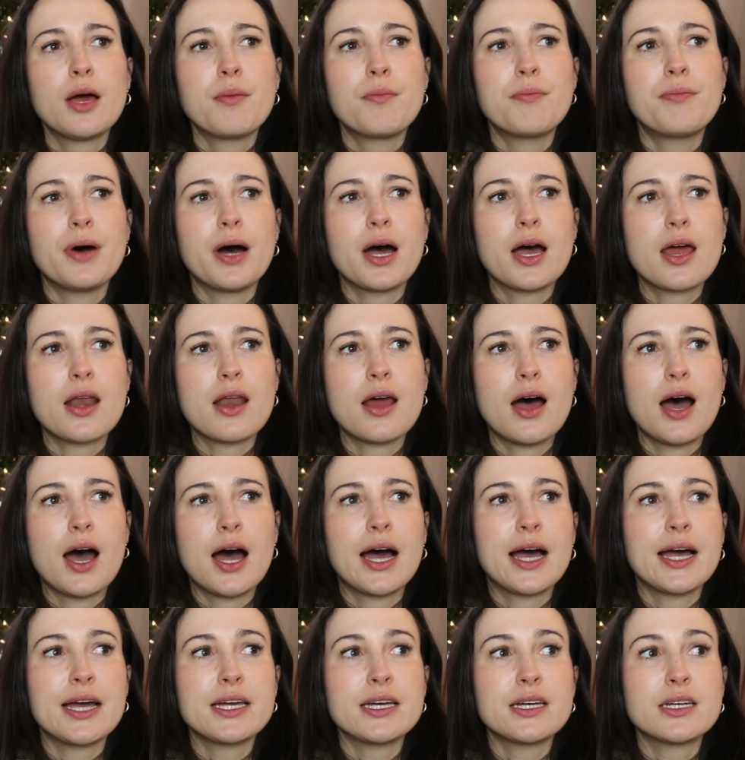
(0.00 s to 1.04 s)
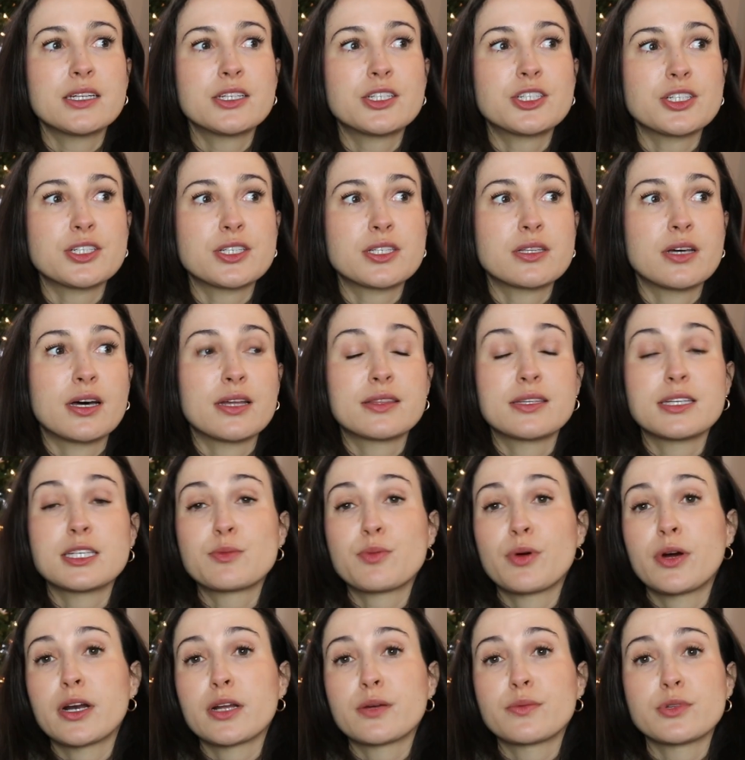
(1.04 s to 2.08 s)
but I just thought this
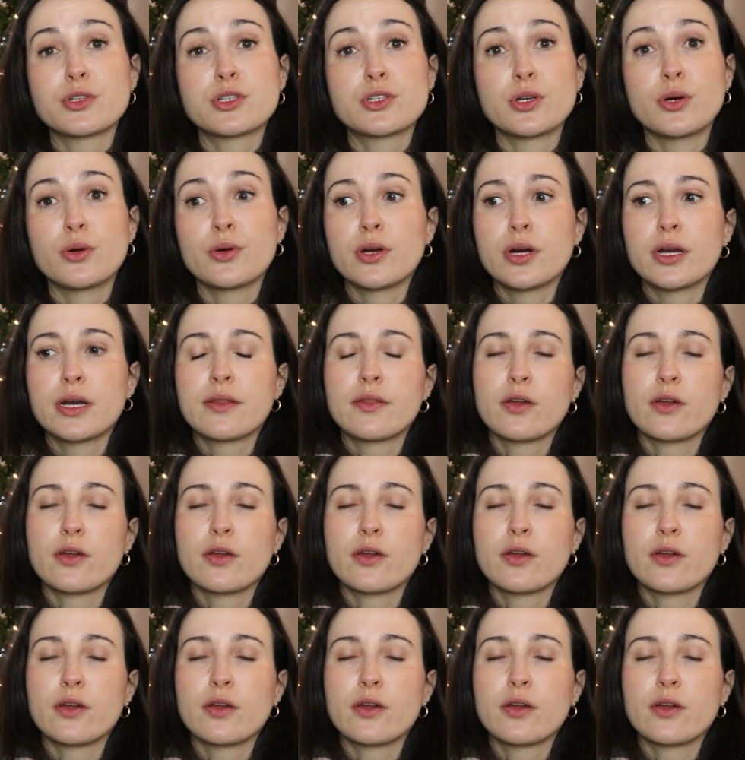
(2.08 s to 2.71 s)
product was so good.